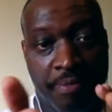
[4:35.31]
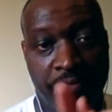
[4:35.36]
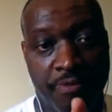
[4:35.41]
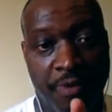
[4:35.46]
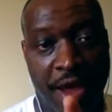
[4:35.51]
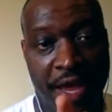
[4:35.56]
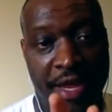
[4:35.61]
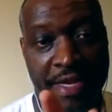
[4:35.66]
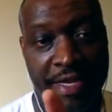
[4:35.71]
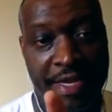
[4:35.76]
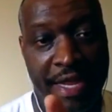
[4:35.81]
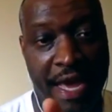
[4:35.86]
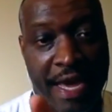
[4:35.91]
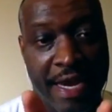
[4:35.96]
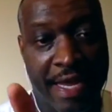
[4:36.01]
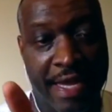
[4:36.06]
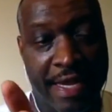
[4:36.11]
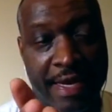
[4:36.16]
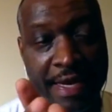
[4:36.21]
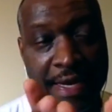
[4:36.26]
Write down
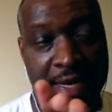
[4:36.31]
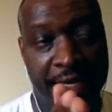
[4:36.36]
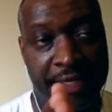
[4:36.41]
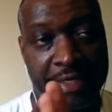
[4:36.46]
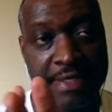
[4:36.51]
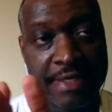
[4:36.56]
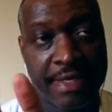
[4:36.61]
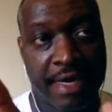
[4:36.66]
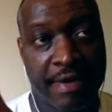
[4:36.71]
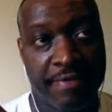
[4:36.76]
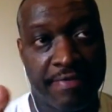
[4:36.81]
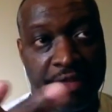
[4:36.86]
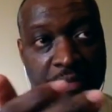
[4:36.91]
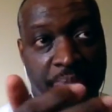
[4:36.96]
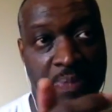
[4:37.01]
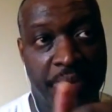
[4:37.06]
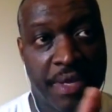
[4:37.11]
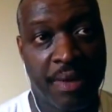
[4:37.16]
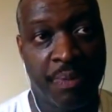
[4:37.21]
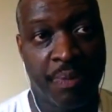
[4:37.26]
a list of the
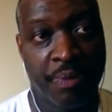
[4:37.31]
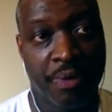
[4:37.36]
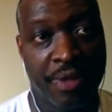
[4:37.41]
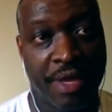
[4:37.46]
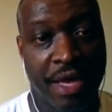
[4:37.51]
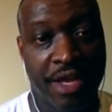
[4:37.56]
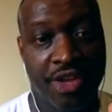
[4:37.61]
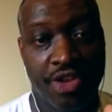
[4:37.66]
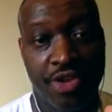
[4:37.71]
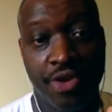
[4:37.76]
people that